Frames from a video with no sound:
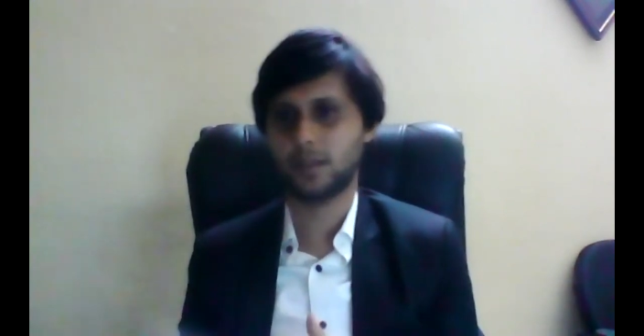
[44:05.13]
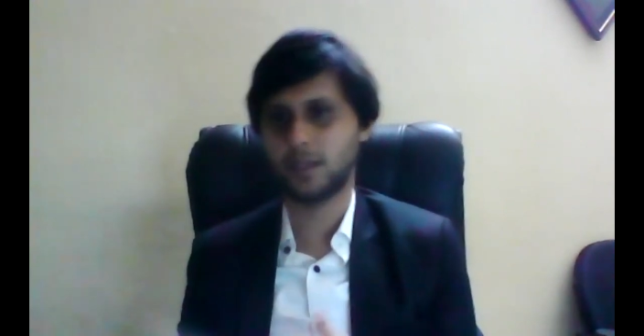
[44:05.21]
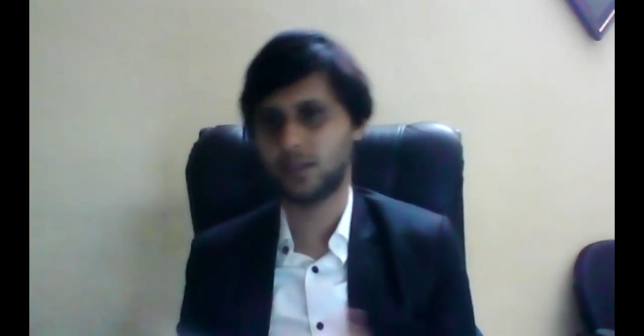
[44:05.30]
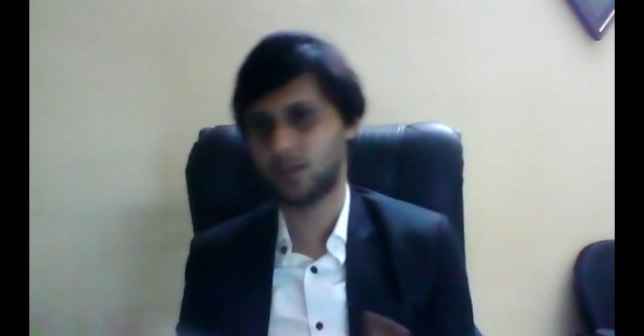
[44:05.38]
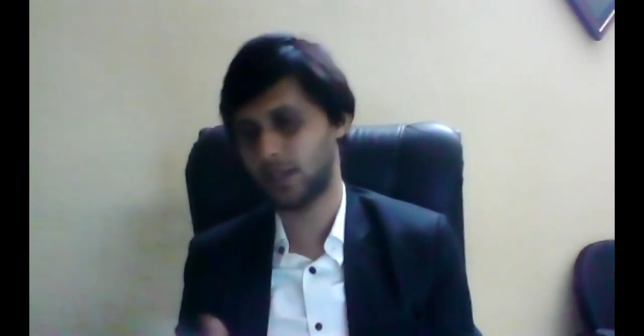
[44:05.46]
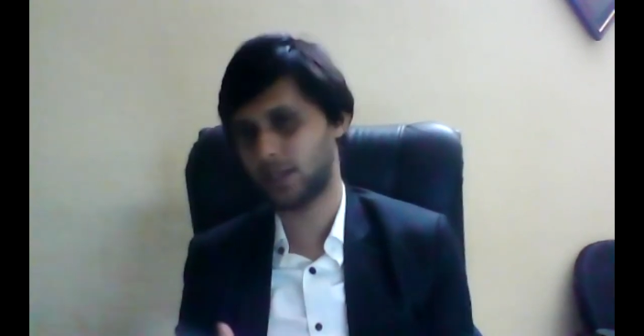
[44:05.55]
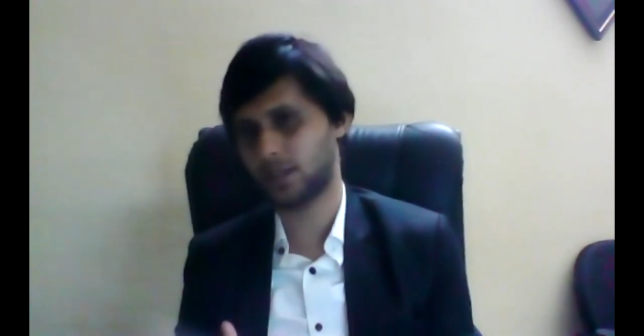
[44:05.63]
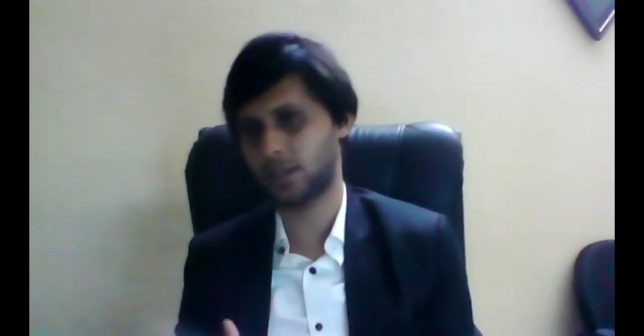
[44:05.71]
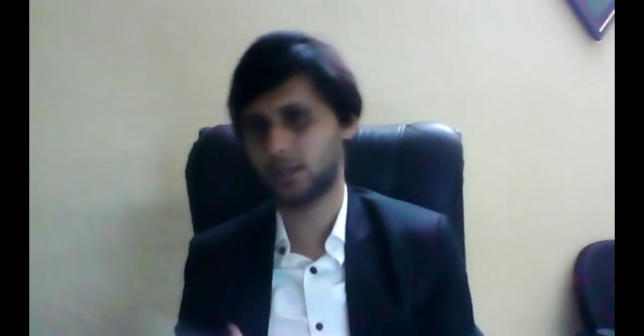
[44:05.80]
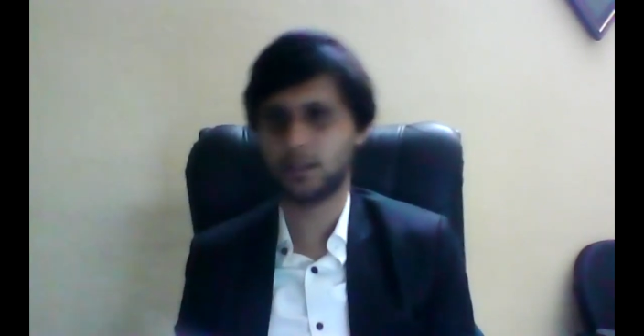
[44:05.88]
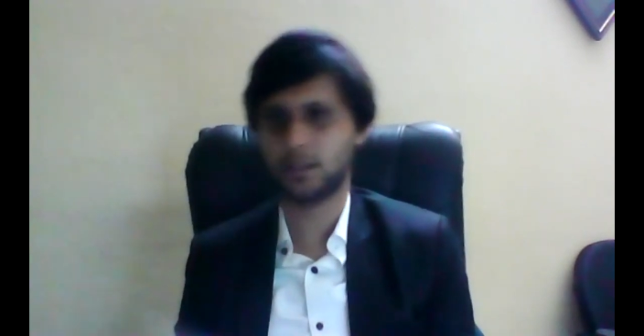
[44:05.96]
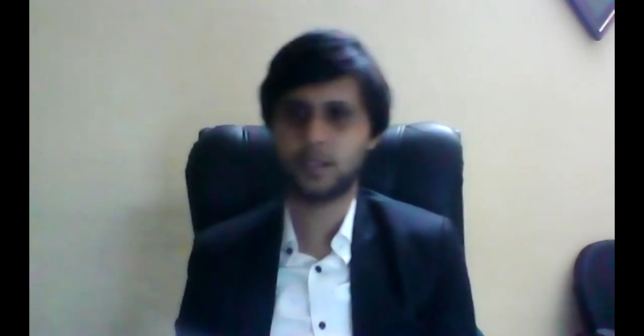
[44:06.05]

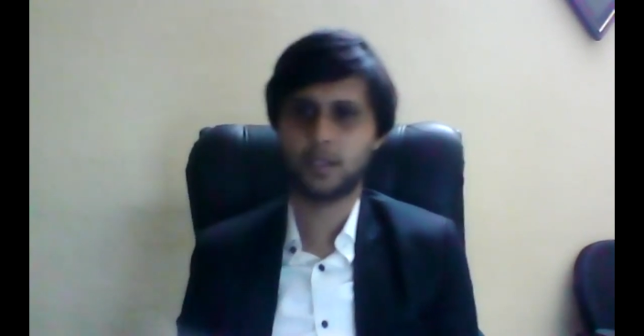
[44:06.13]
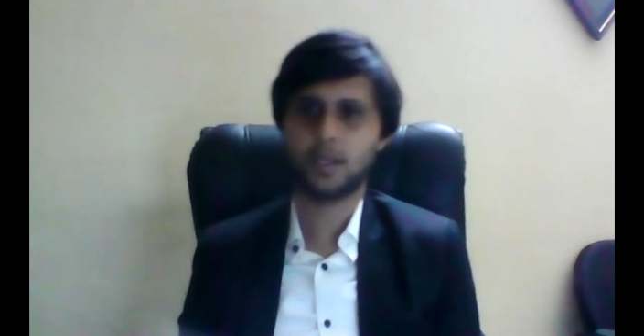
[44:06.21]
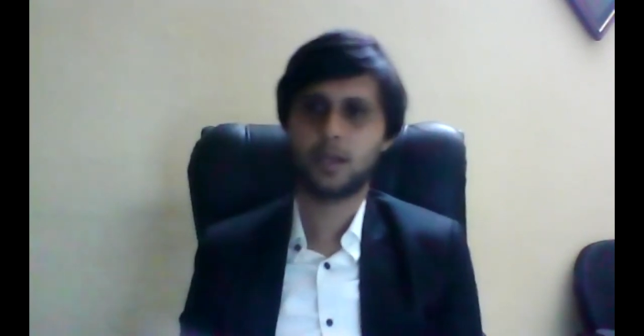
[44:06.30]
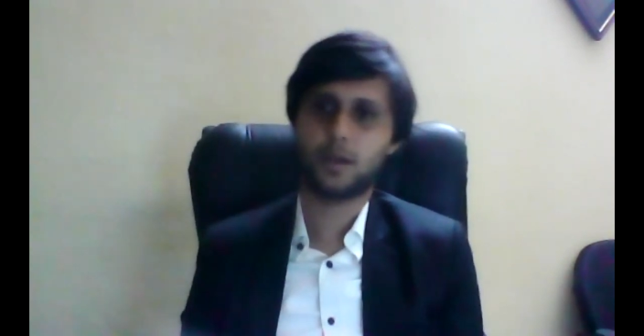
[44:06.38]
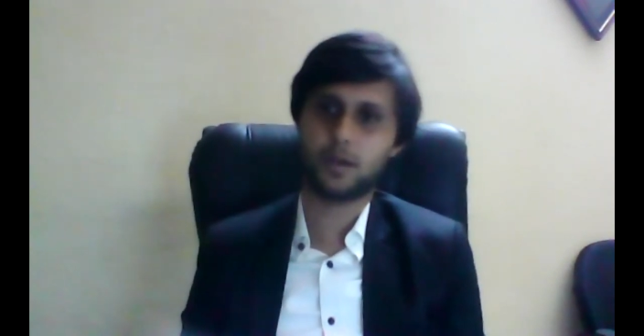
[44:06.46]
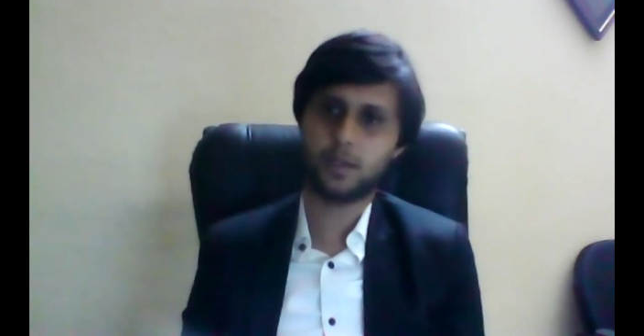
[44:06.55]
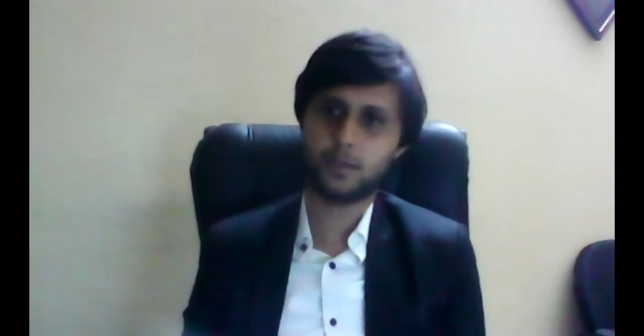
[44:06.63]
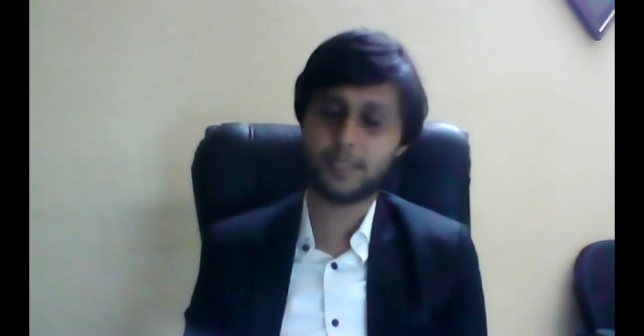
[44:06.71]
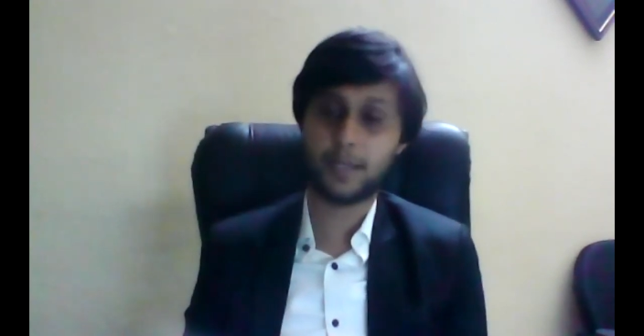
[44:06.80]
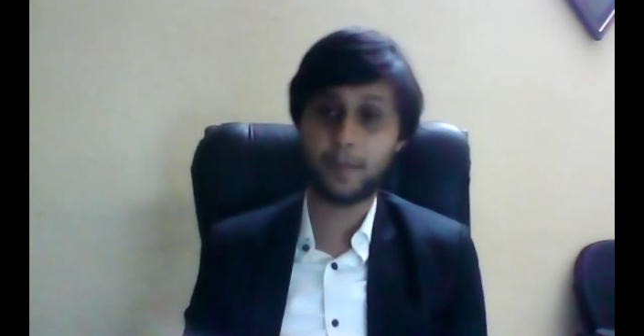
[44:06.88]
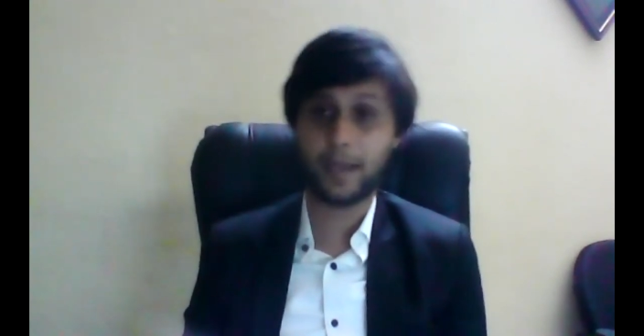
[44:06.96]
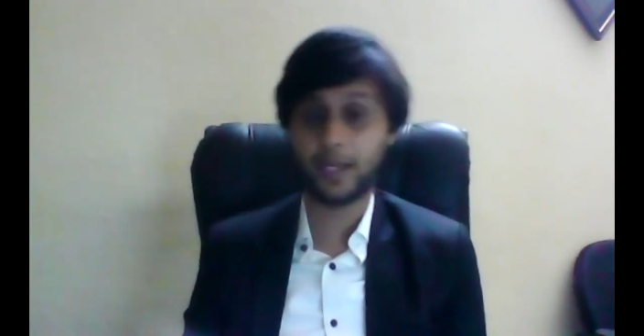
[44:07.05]
educational, all of that.